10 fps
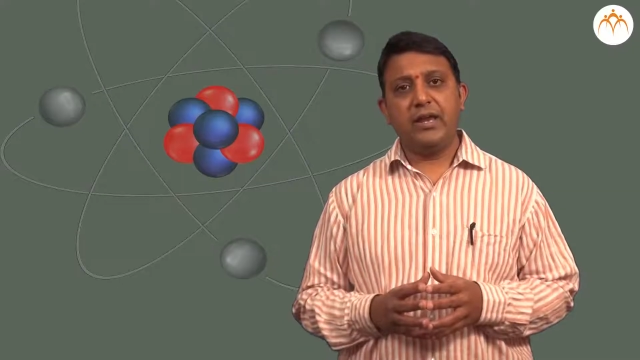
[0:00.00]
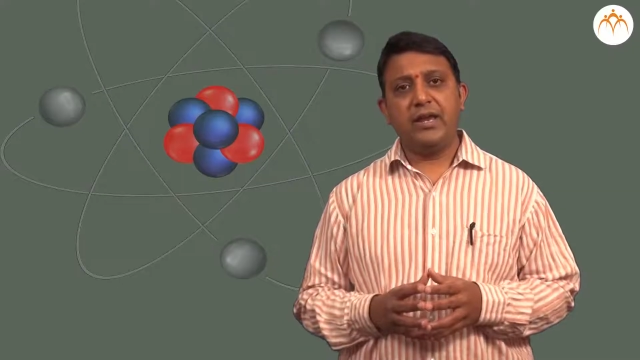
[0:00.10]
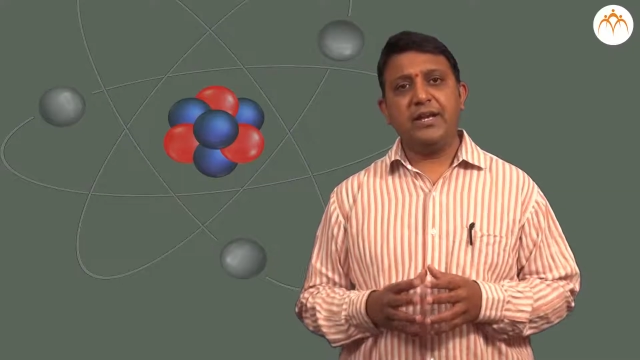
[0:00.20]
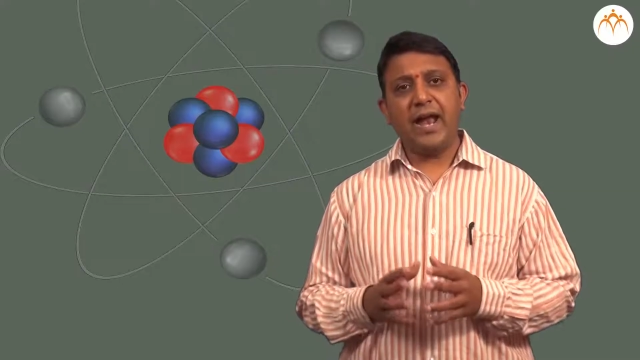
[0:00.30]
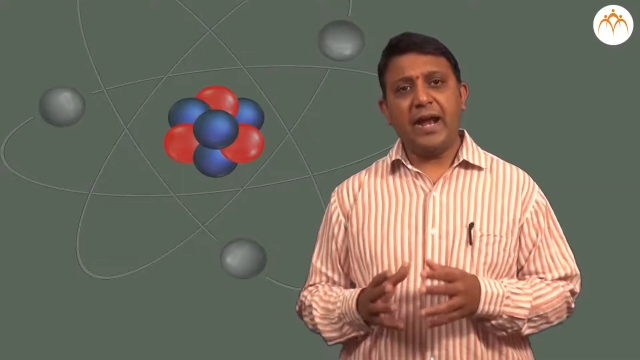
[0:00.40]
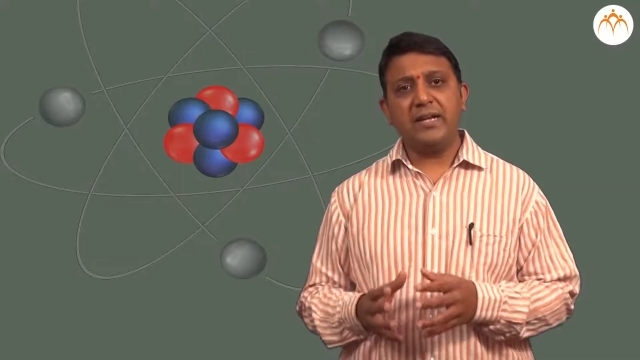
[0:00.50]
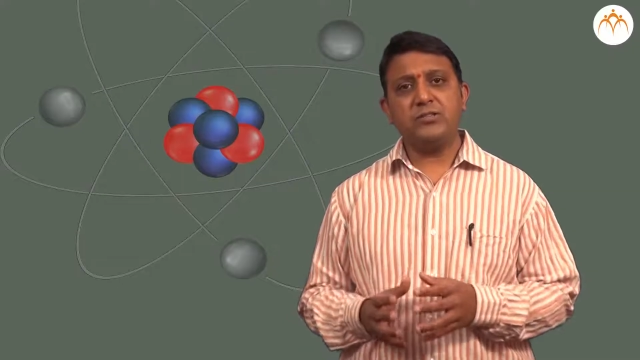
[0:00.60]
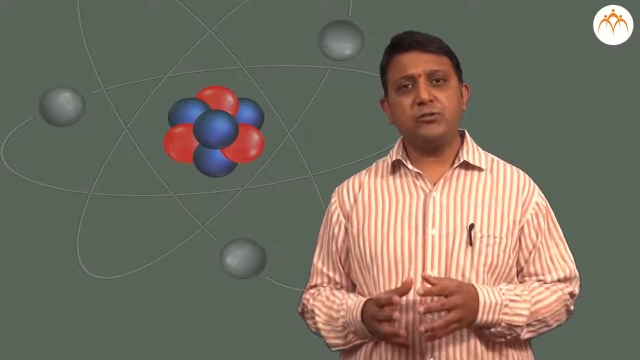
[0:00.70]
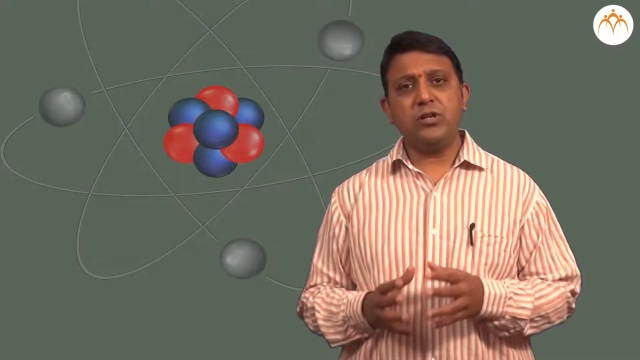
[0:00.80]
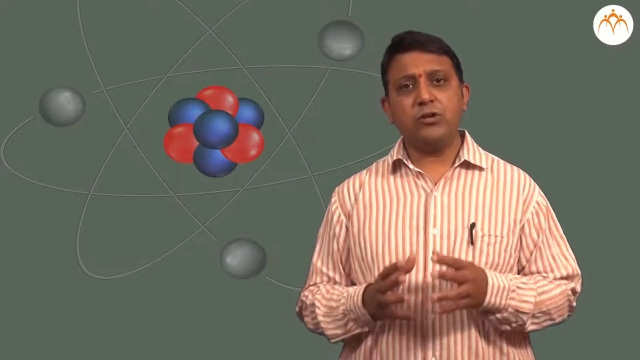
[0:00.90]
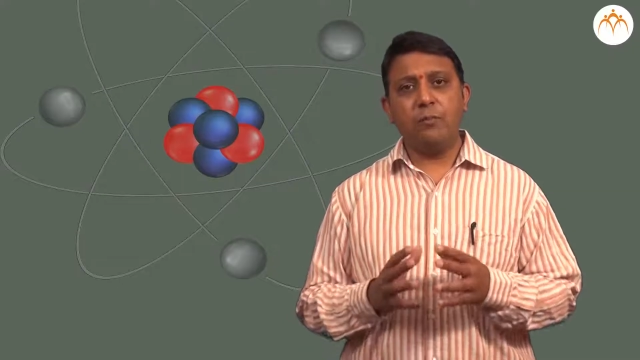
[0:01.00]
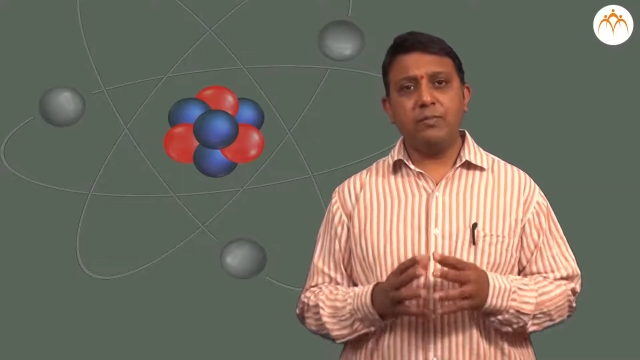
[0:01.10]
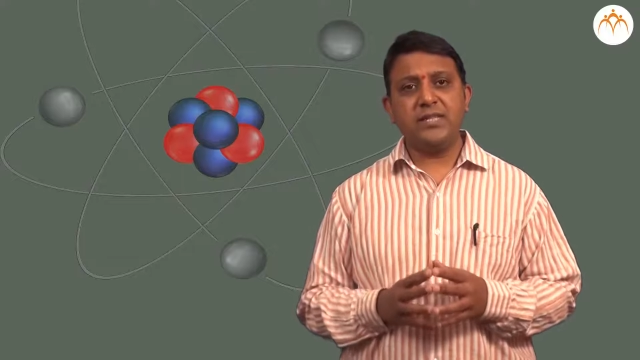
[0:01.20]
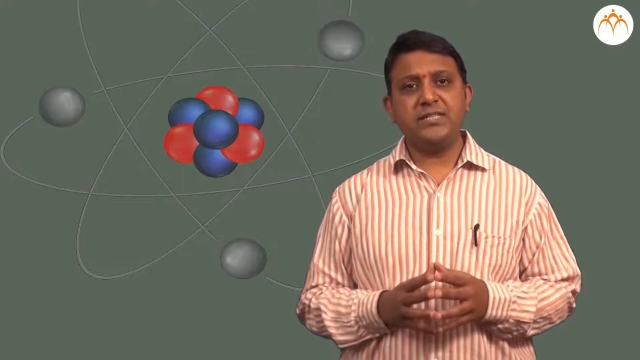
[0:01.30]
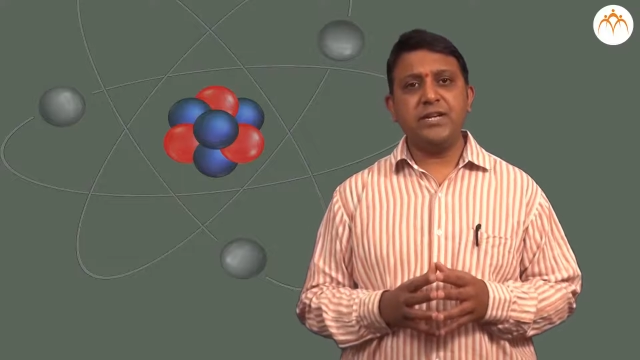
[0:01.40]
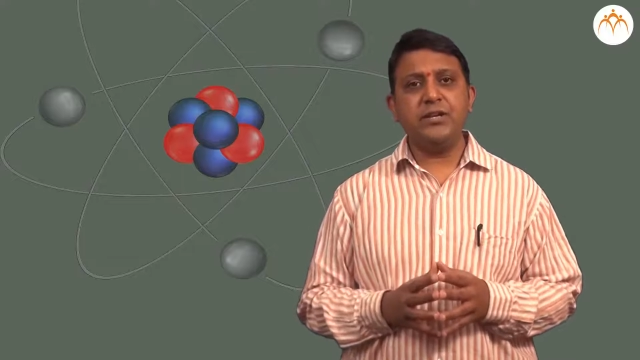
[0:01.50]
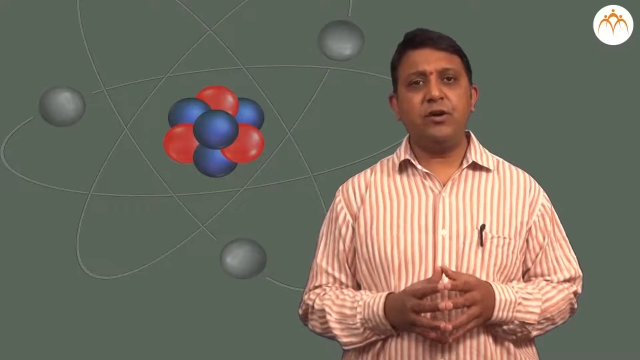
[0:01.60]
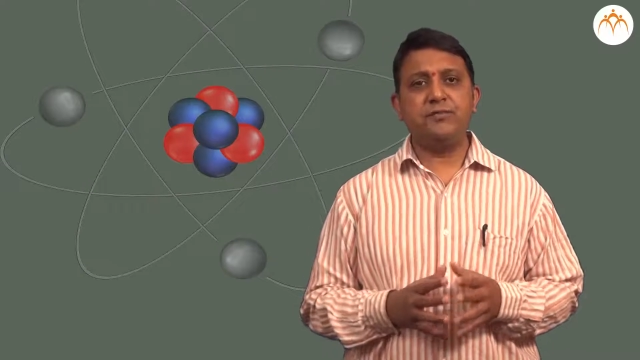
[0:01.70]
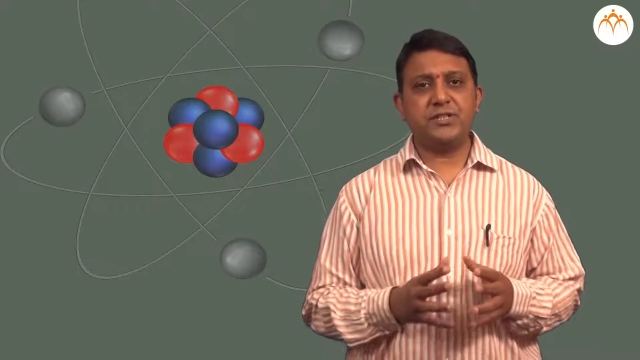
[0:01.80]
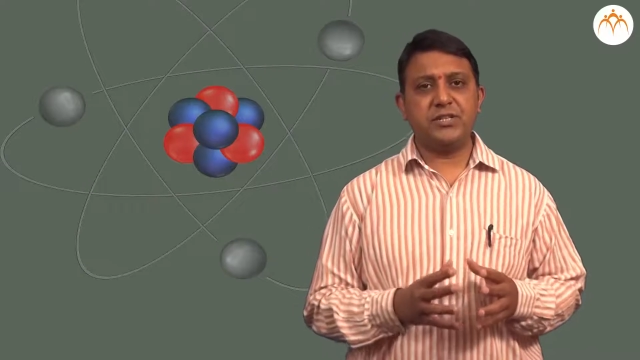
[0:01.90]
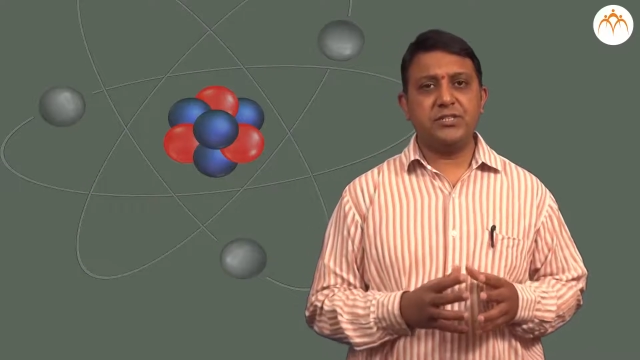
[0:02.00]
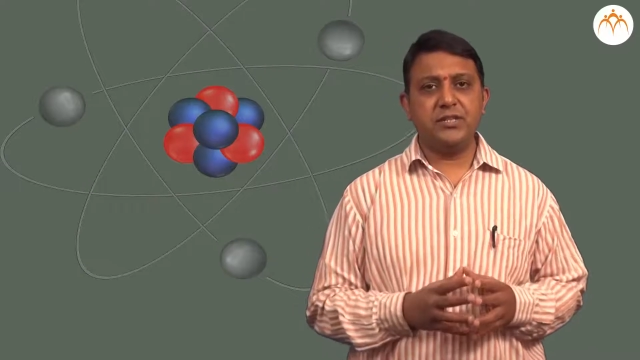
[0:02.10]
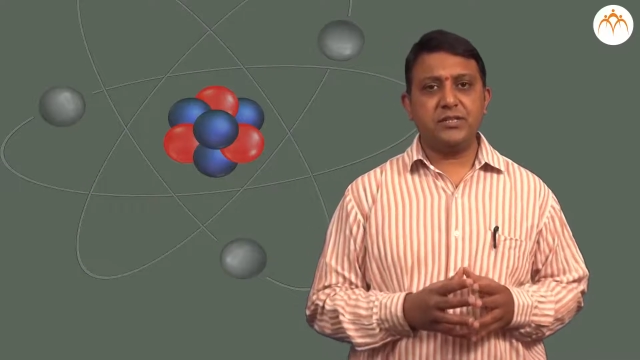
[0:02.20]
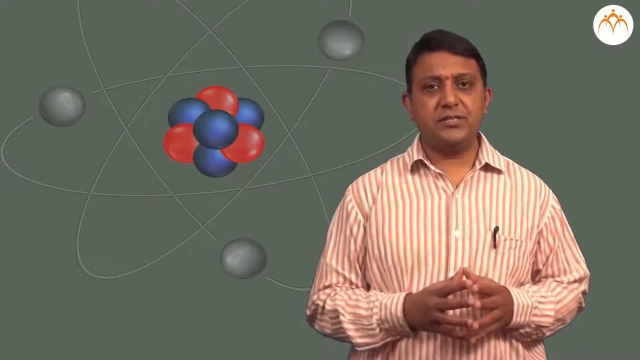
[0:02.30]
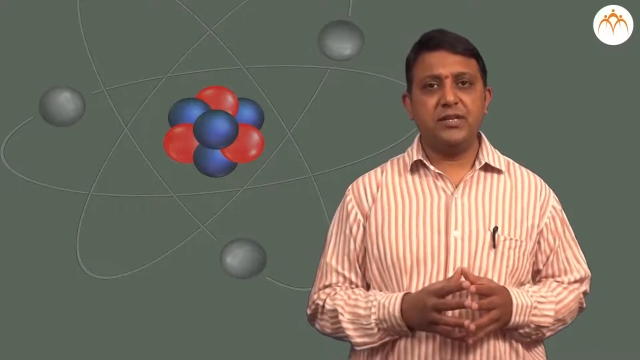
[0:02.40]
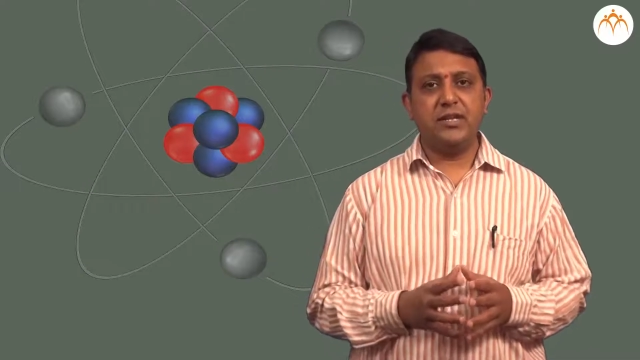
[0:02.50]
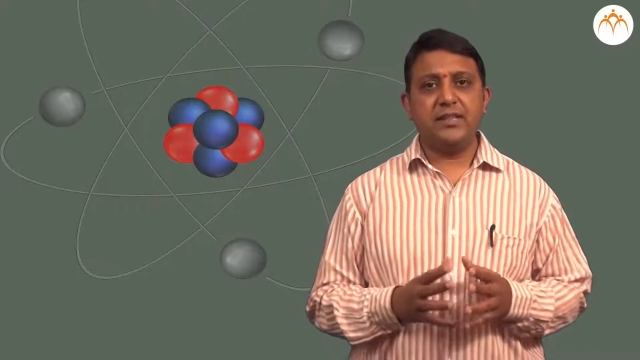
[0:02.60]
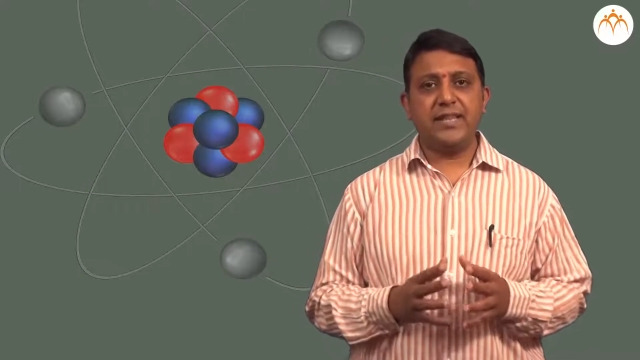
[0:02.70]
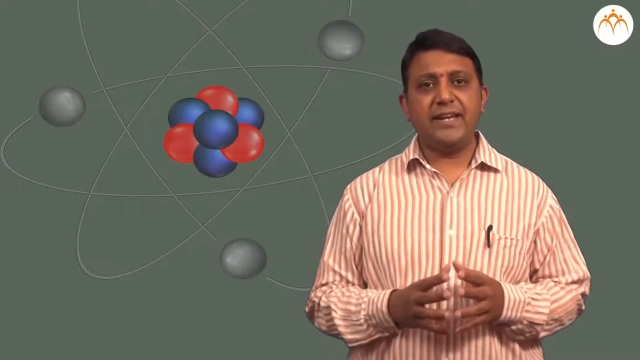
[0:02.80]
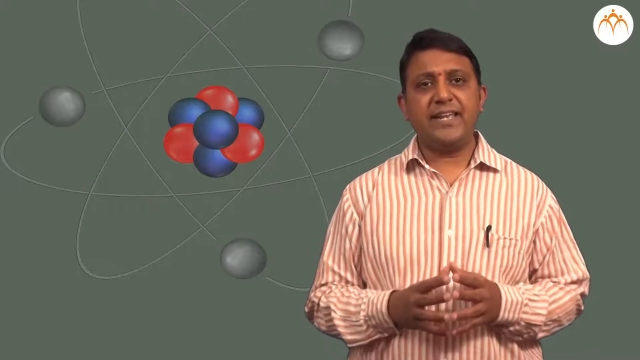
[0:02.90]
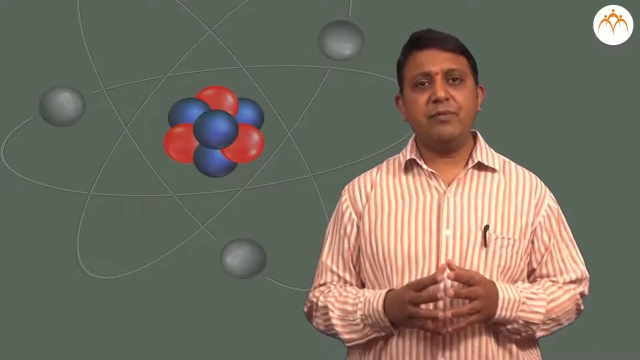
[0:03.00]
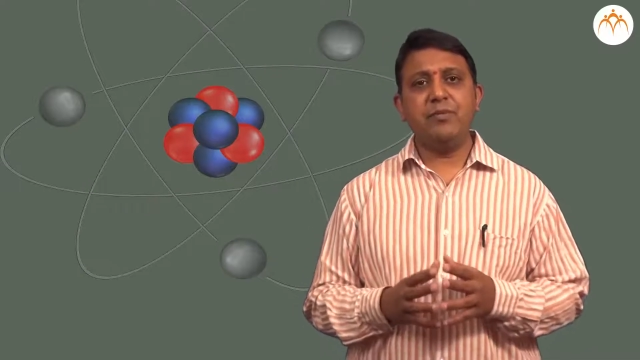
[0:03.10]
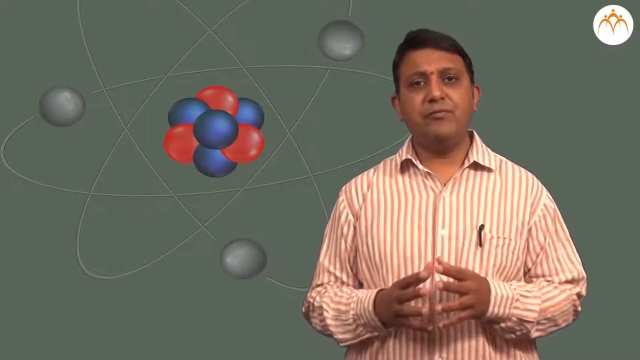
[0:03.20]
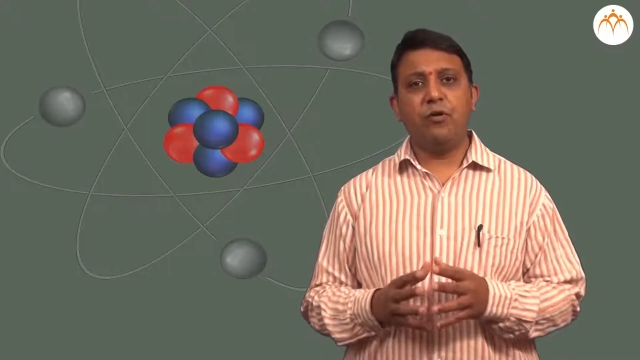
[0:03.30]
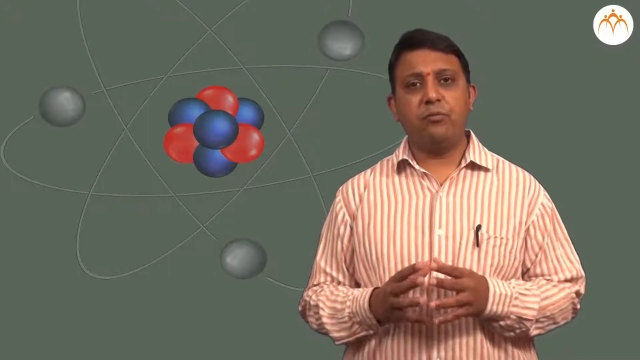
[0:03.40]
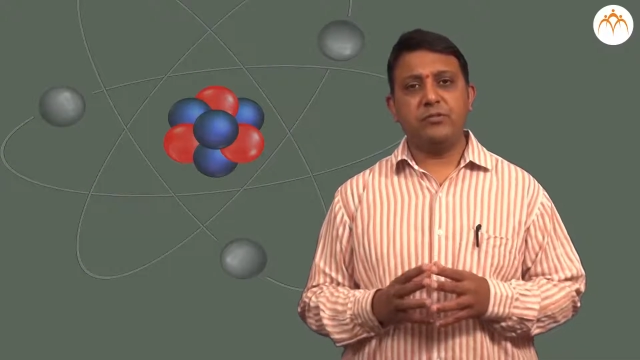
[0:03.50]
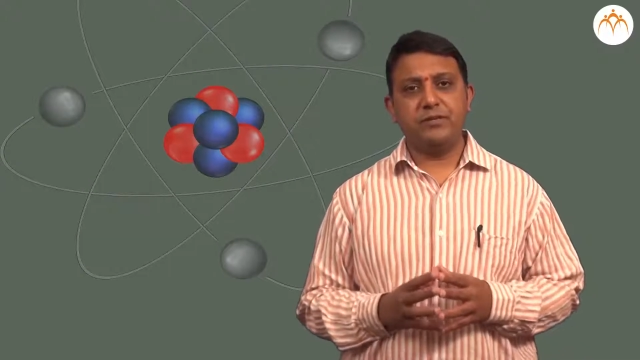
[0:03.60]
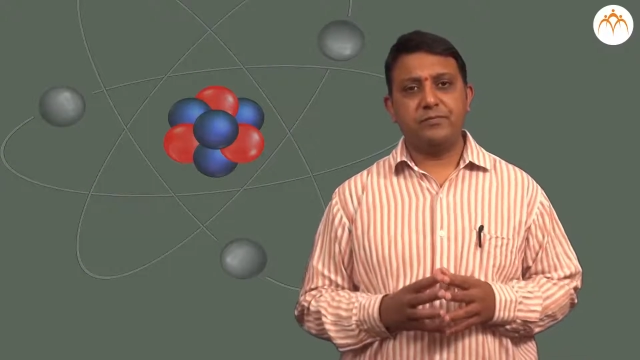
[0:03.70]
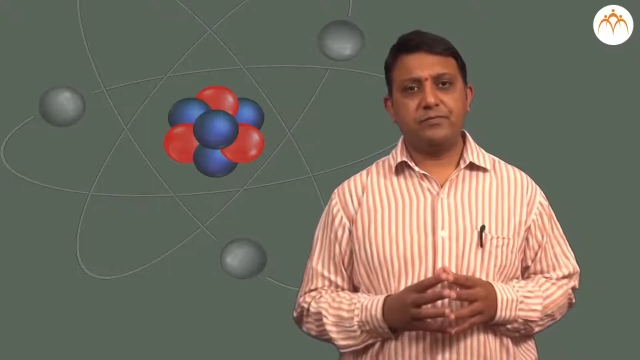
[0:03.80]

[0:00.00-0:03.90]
It adds to the complexity of structures that can be formed.